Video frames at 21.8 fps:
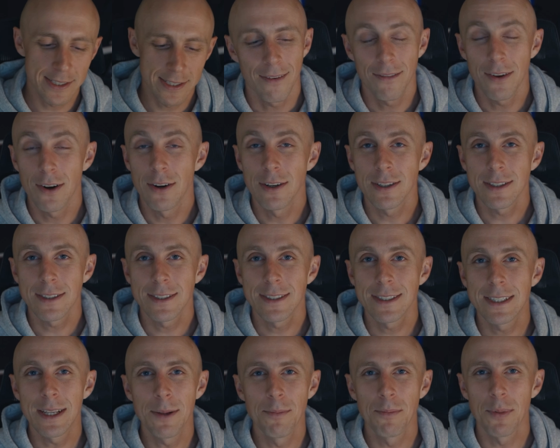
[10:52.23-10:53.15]
there is a
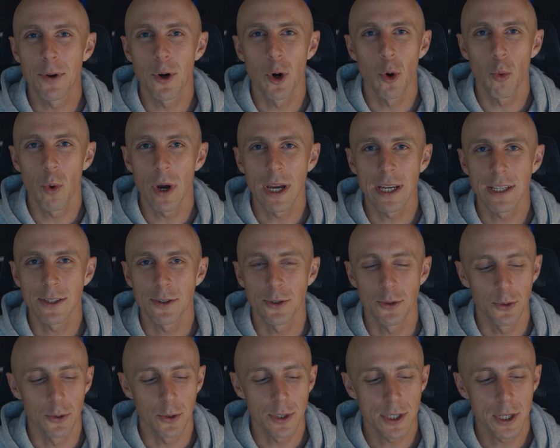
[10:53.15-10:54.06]
simpler way to
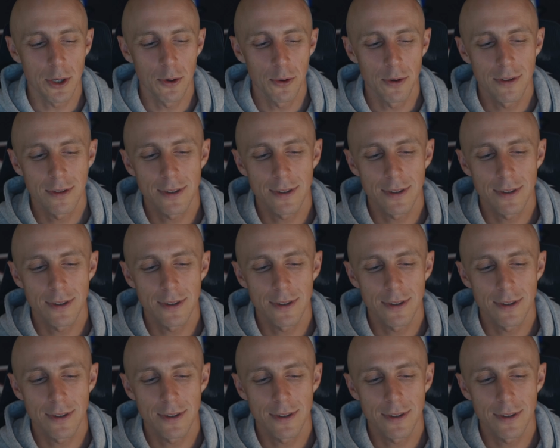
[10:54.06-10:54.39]
do so.